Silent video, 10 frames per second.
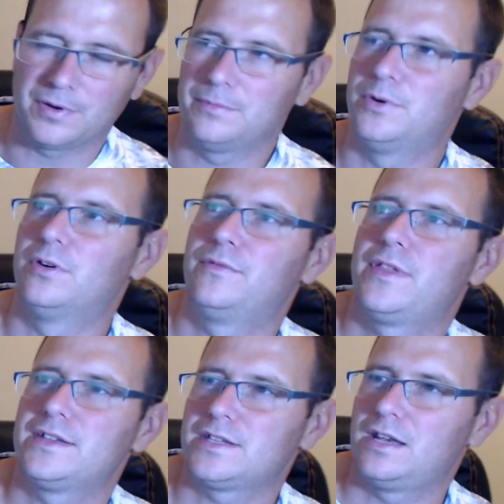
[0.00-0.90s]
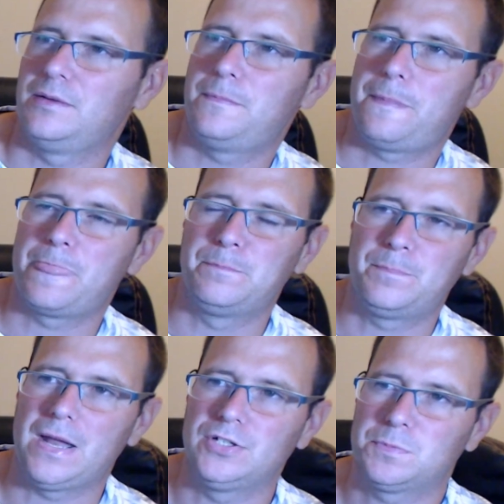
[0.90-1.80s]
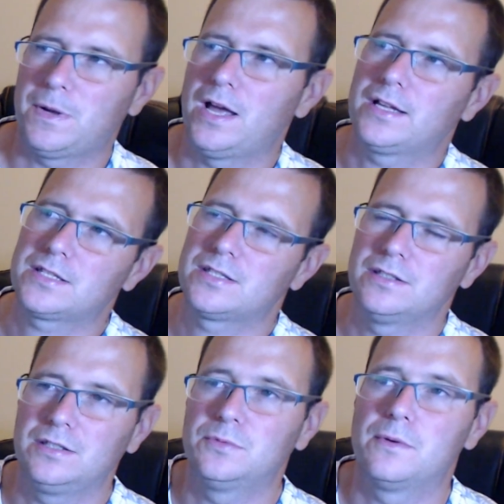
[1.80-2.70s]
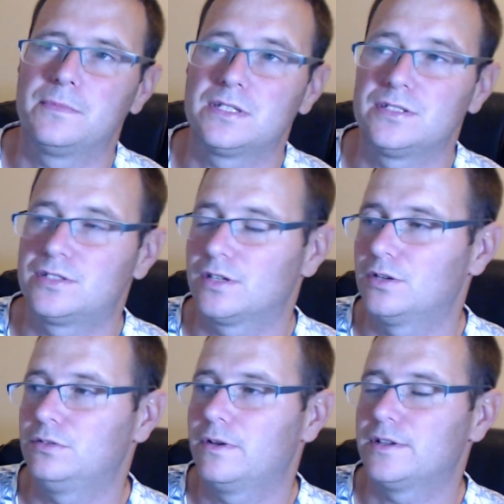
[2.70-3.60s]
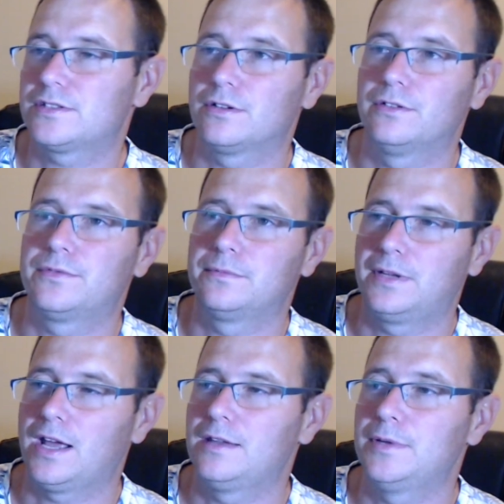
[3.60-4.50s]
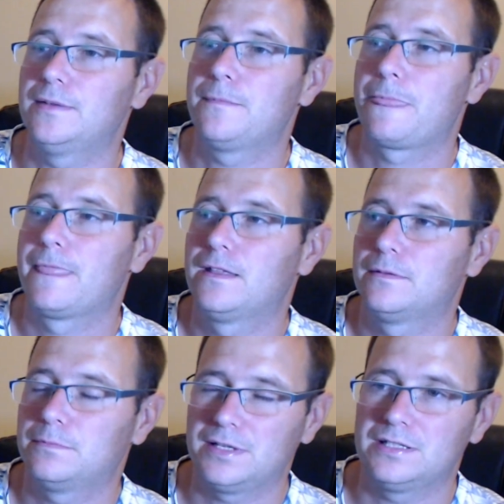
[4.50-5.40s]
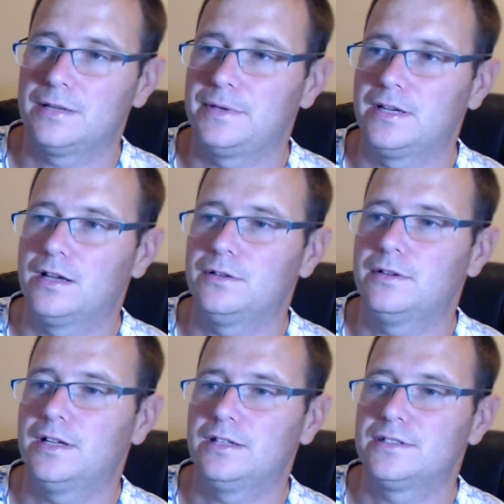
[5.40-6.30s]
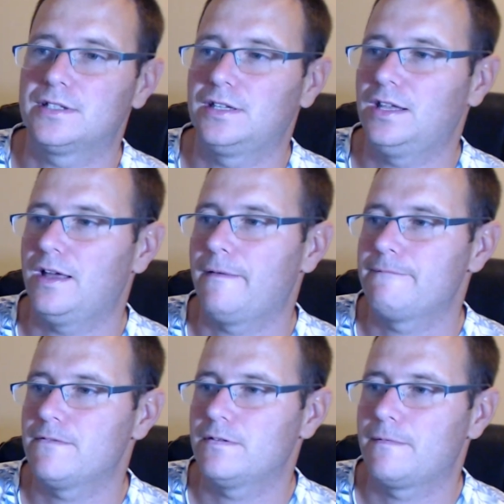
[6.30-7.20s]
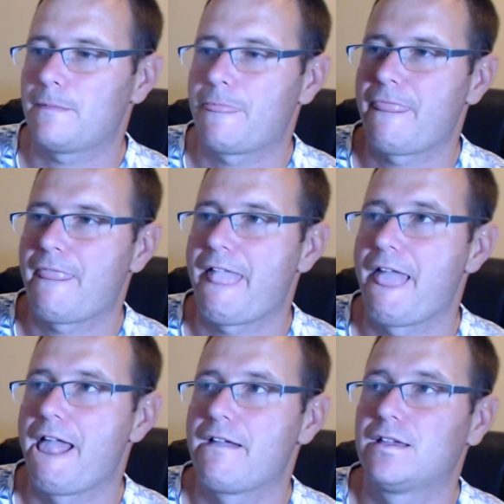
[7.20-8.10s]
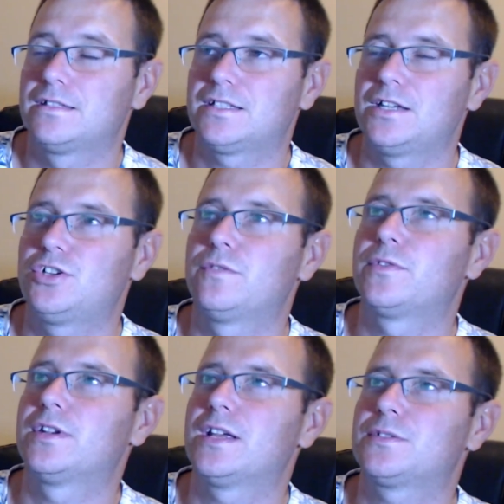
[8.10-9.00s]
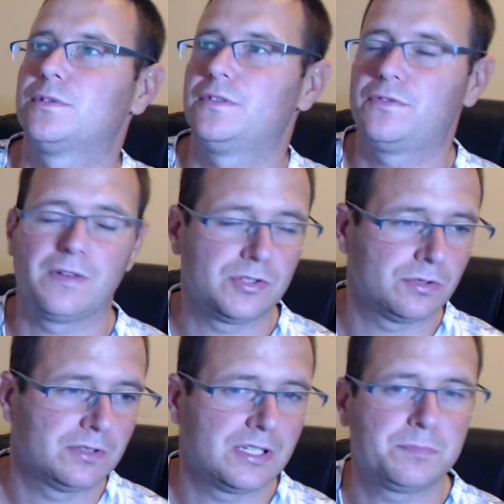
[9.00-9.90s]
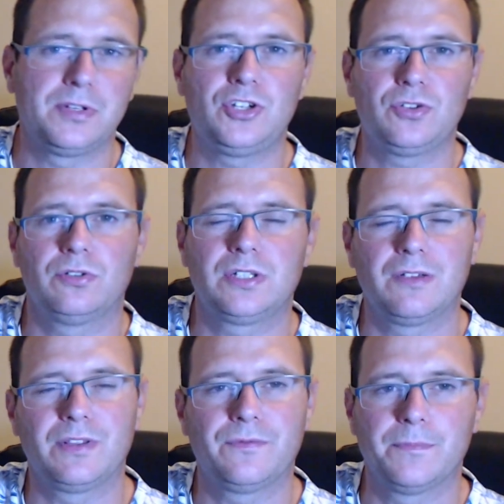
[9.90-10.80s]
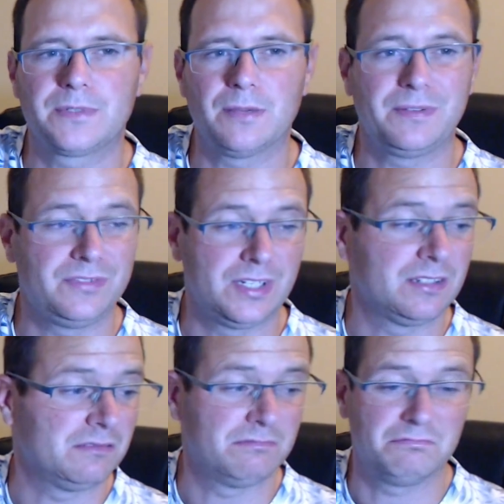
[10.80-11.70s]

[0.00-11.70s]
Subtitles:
of more. If there's any benchmarks that you want me to do aside from gaming, please let me know. And yeah, stay tuned for the next one. If you enjoyed this, be sure to give it the thumbs up. If you didn't,